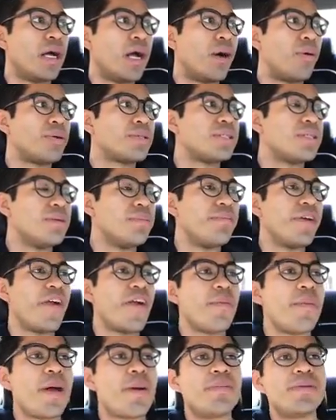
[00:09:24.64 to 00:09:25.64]
I was in a
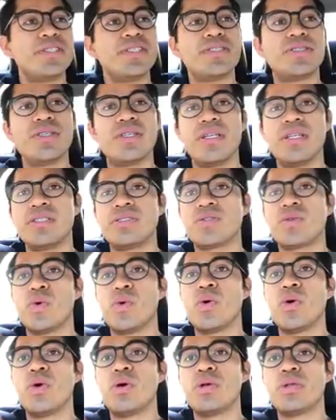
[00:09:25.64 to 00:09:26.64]
very bad position in
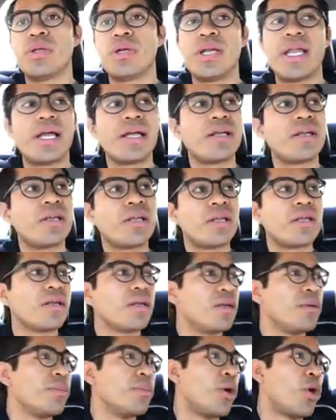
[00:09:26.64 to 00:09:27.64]
school. They're like
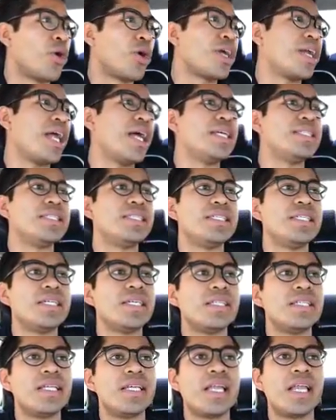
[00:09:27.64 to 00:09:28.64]

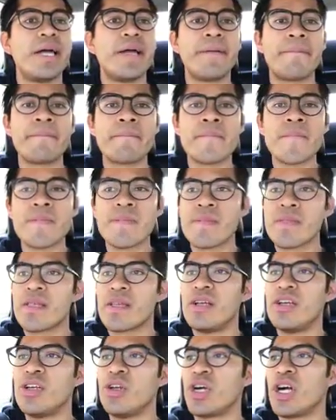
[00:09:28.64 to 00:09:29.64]
organizing, and then, like,
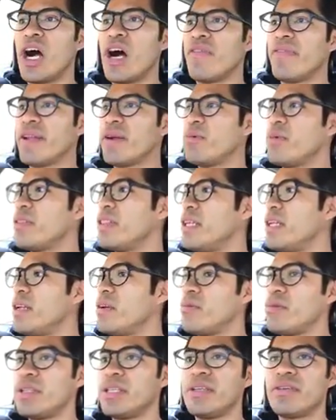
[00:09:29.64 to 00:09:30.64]
you know, conflict
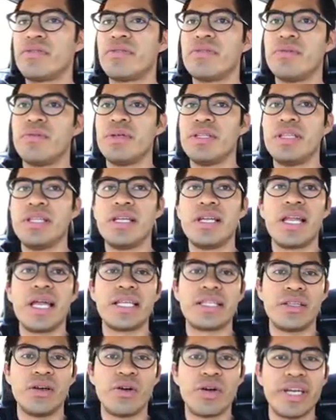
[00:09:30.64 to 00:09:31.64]
within
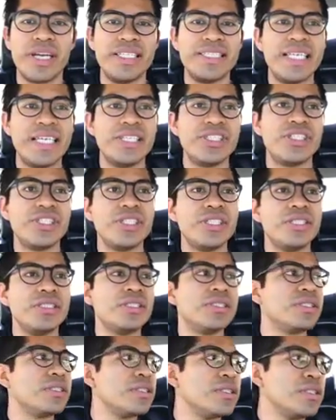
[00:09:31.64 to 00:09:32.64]
like the
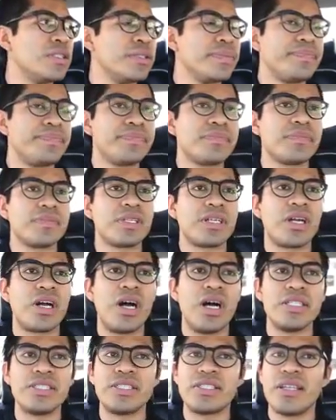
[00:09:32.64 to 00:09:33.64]
organizations
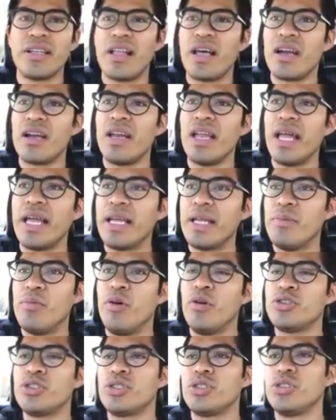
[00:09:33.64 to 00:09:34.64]
causes a lot of, like,
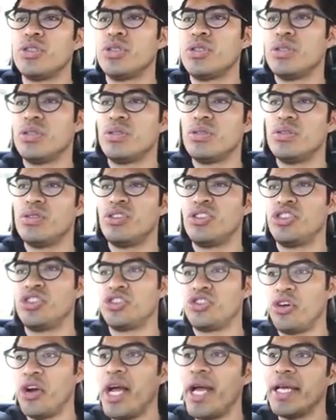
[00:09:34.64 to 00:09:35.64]
emotional
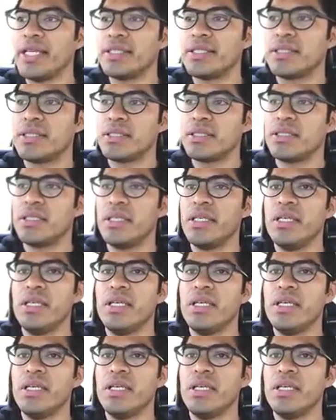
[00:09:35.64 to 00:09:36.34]
stress.